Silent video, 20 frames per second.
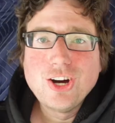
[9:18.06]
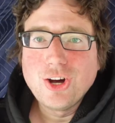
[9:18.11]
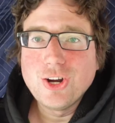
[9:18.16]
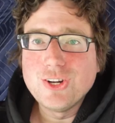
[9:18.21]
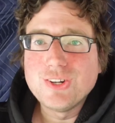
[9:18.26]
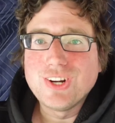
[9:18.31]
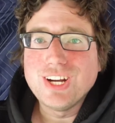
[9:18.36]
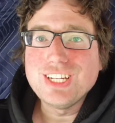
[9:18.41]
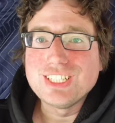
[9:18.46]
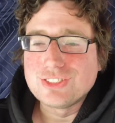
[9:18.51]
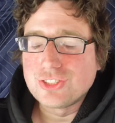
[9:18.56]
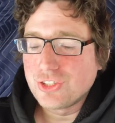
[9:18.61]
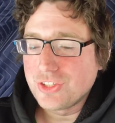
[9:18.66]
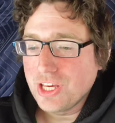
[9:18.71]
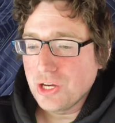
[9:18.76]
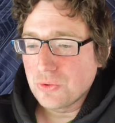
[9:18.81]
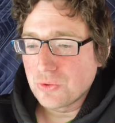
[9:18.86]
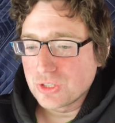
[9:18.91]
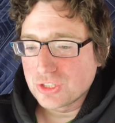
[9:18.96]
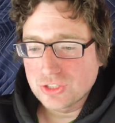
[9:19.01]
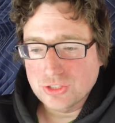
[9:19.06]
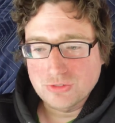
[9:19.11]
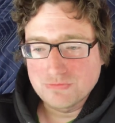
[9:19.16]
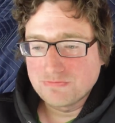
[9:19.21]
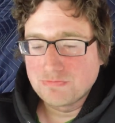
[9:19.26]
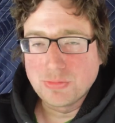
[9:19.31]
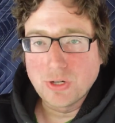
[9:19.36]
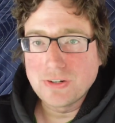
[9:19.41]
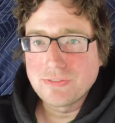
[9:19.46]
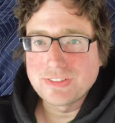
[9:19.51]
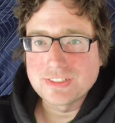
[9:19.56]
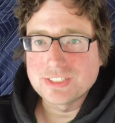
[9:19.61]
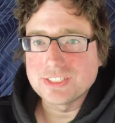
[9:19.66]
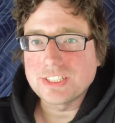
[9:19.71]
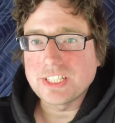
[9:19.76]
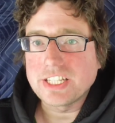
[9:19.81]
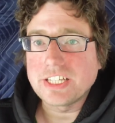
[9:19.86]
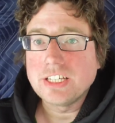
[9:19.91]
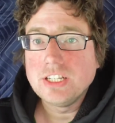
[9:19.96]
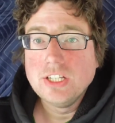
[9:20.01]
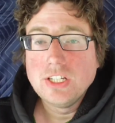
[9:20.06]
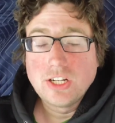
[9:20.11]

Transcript: Alright, so that works perfectly.